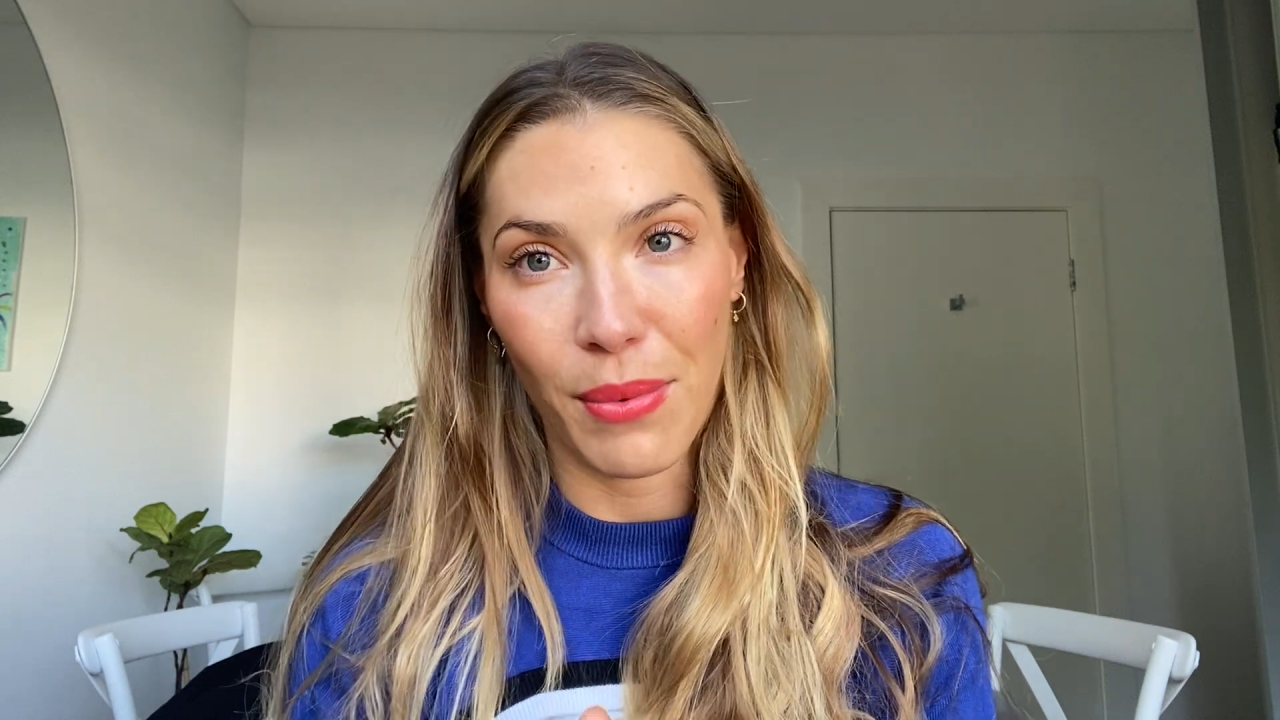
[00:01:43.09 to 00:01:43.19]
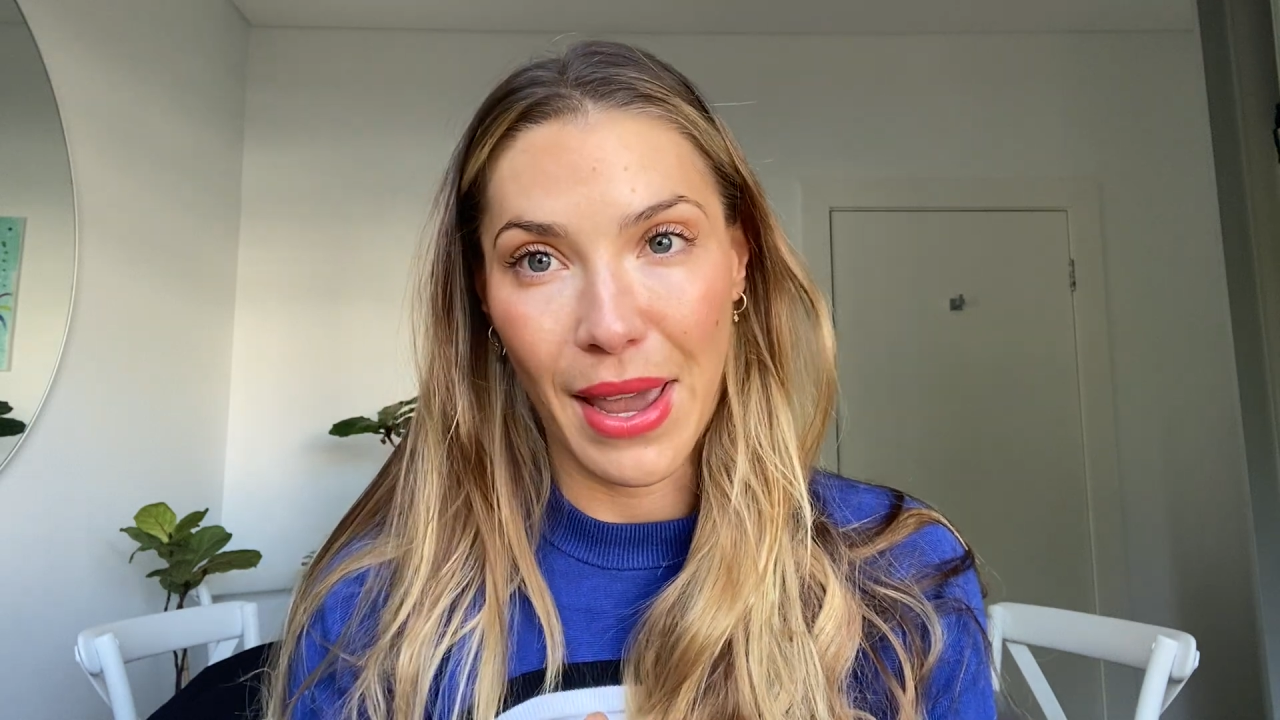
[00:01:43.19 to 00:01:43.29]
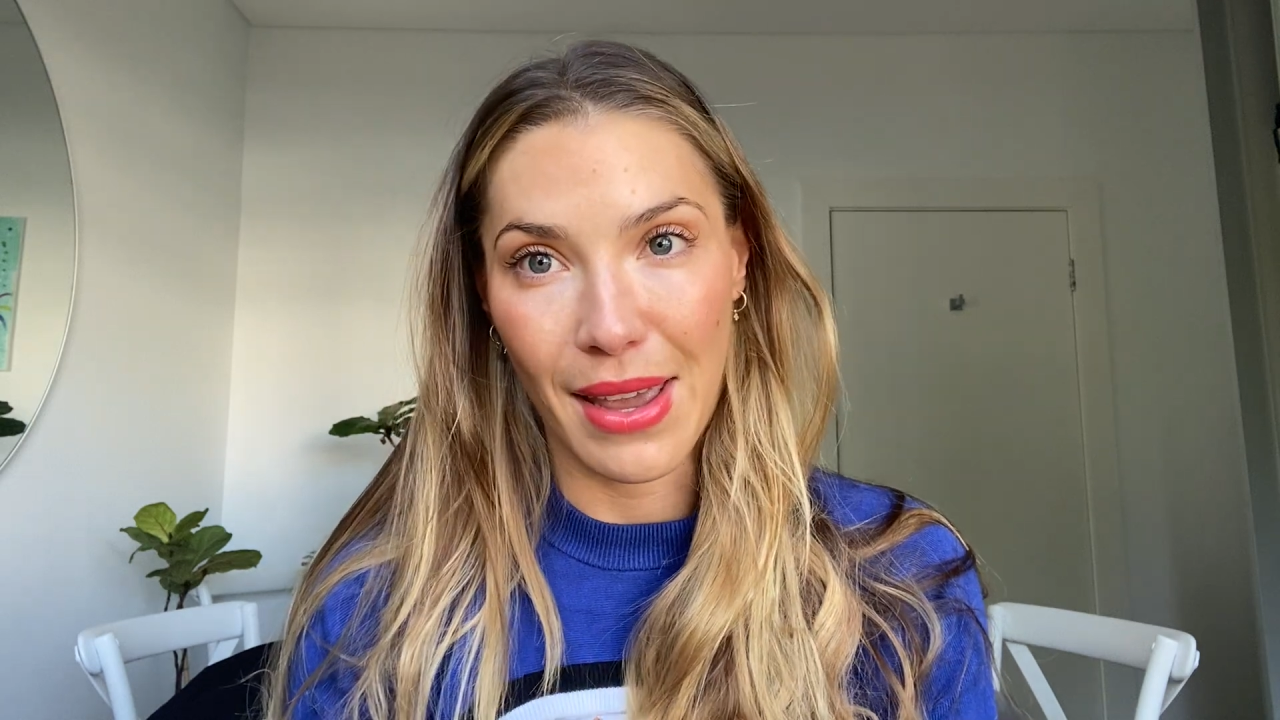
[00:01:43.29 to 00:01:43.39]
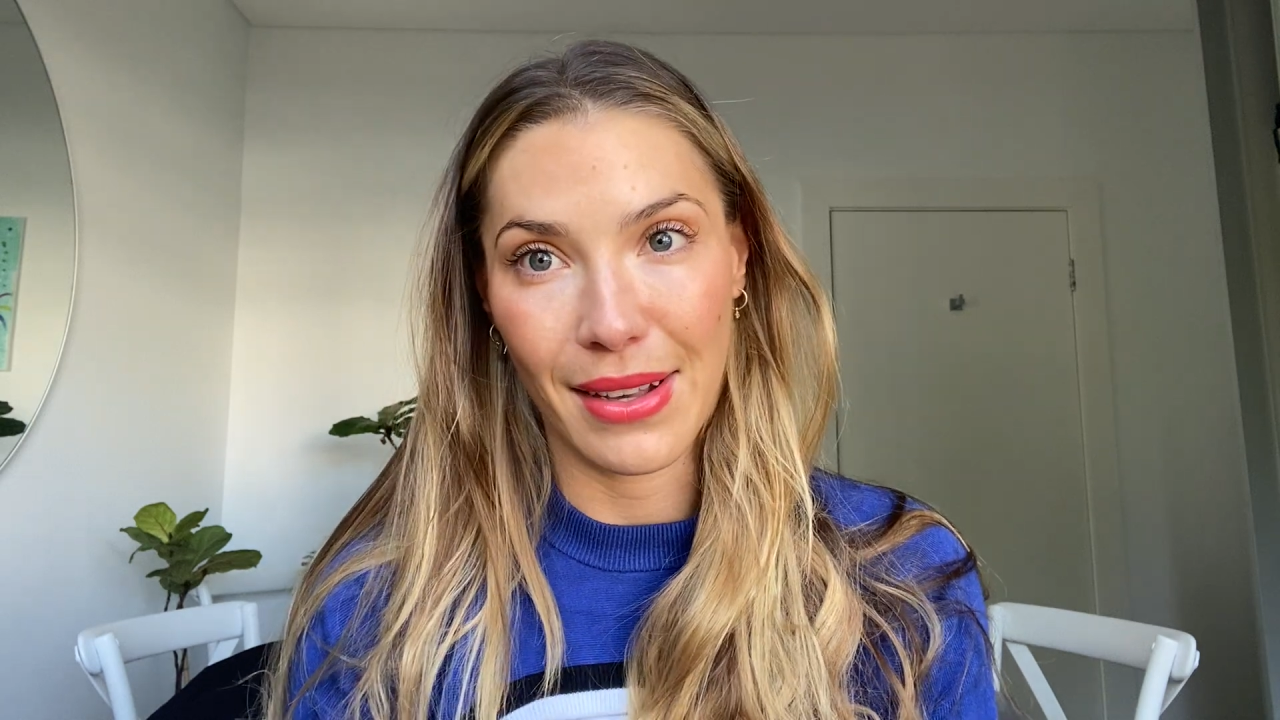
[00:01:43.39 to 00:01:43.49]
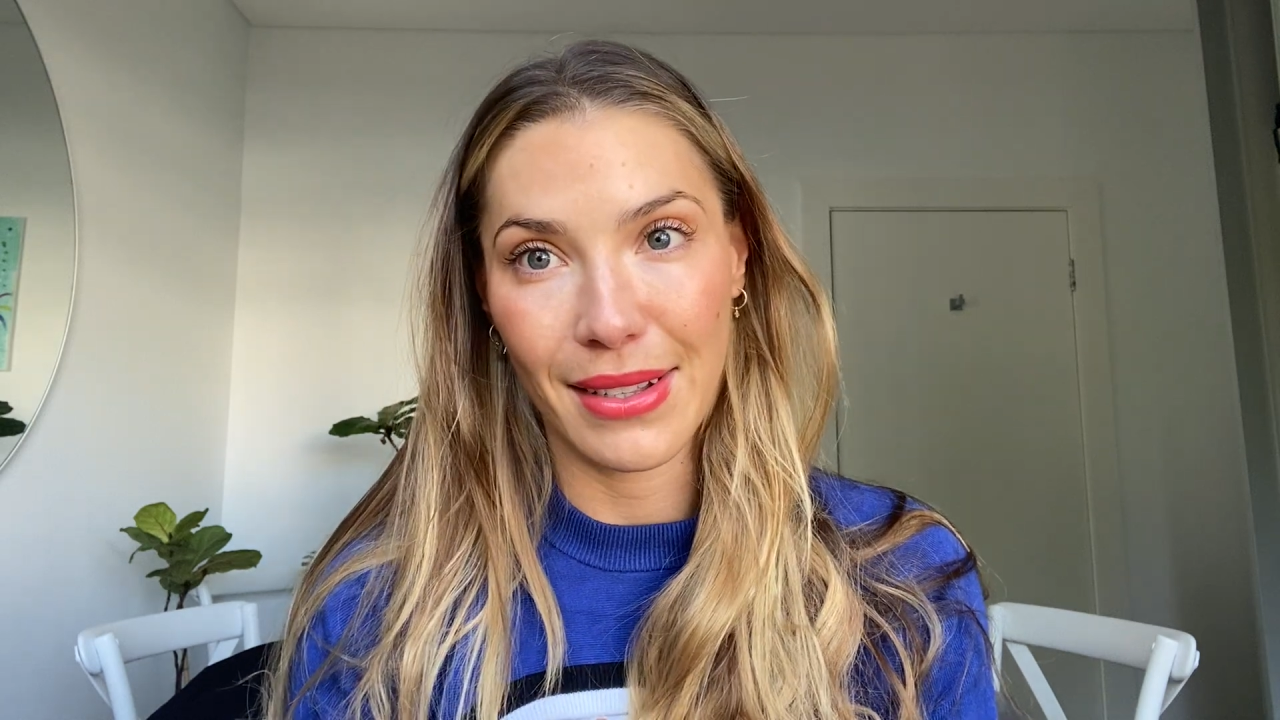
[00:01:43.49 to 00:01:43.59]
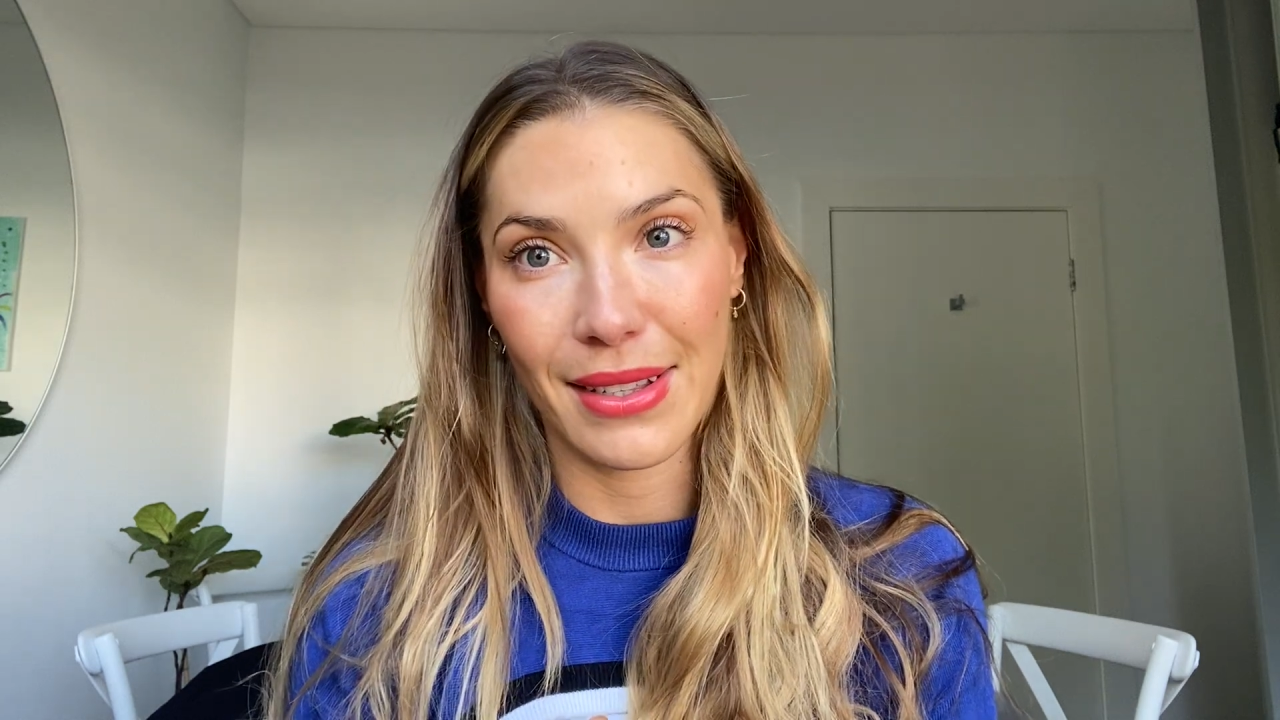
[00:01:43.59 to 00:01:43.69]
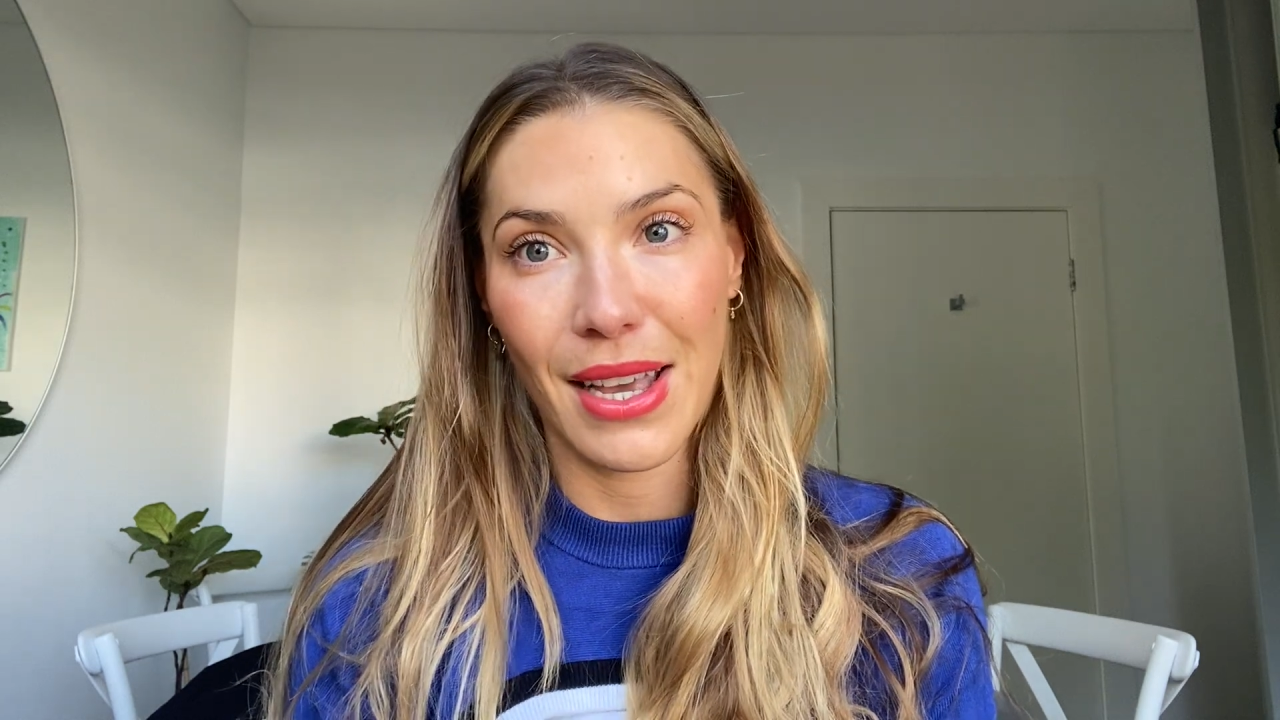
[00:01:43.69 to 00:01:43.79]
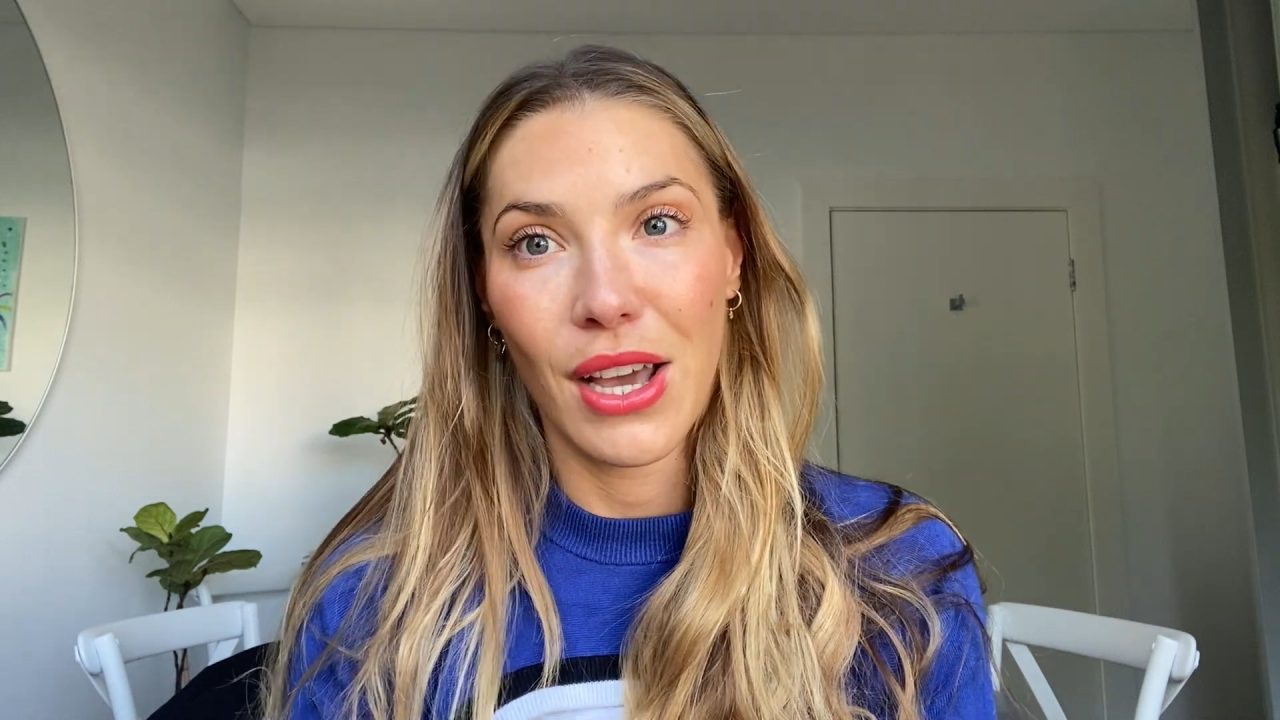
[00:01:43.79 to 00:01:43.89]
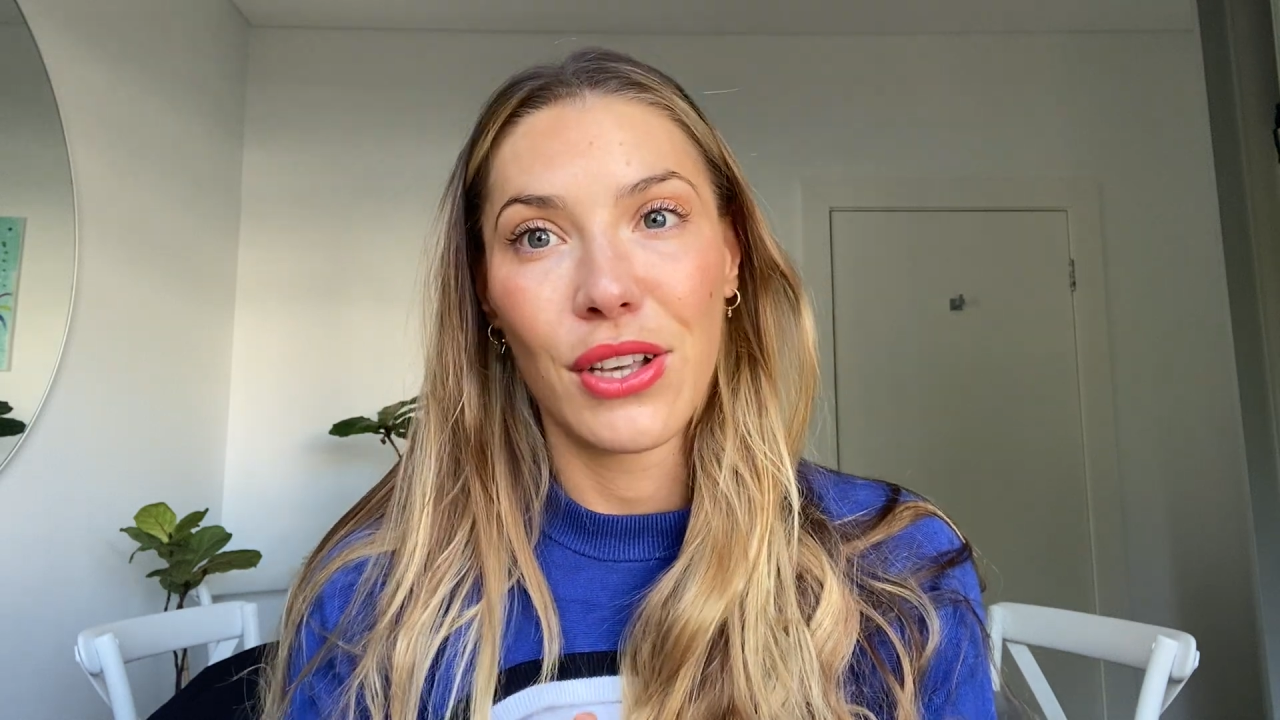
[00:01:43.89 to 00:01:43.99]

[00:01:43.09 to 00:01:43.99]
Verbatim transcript: weeks.